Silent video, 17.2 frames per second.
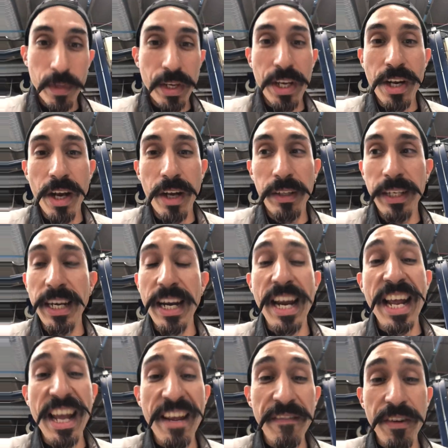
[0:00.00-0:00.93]
You know, they're
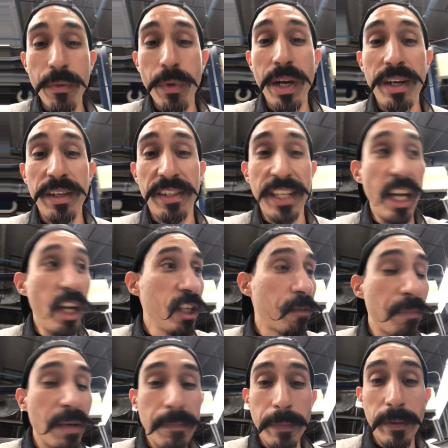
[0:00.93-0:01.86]
everywhere.
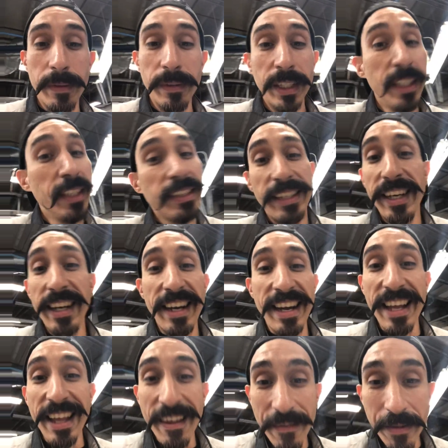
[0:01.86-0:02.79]
Salespeople, they're
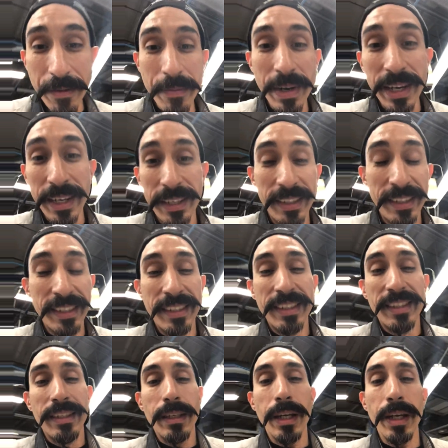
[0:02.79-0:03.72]
everywhere.
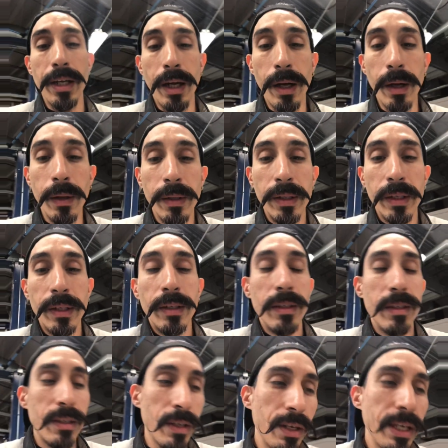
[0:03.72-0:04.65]
You know,
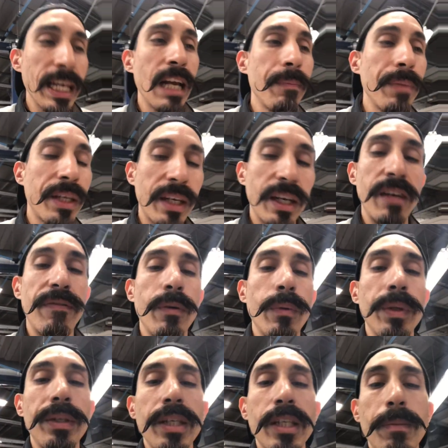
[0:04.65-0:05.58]
so you gotta be careful
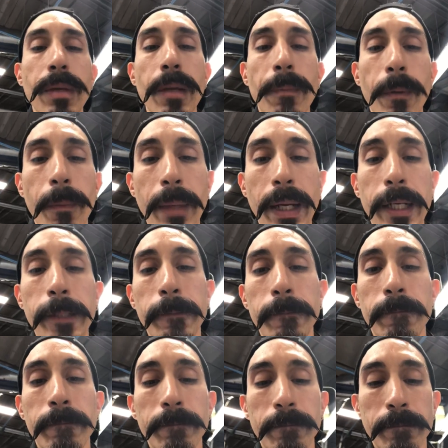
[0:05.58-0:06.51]
with these people, man.
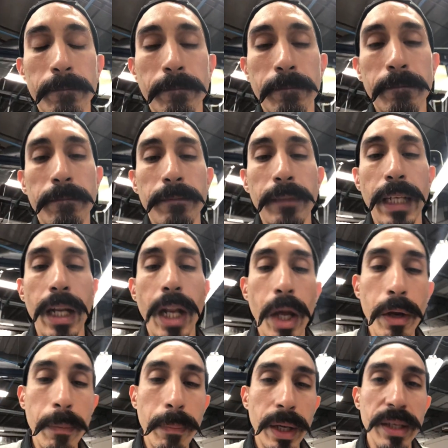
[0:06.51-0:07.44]
I
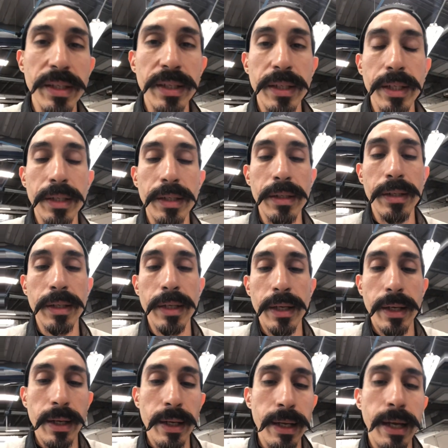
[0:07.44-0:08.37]
love you, brothers and sisters.
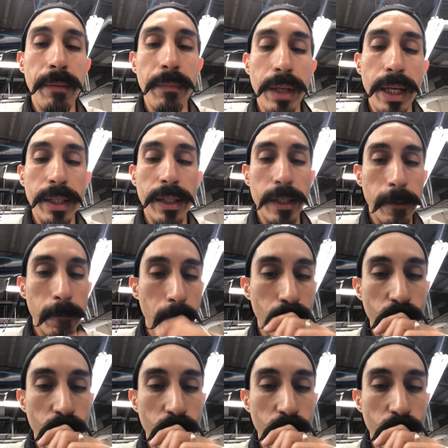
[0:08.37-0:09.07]
God bless.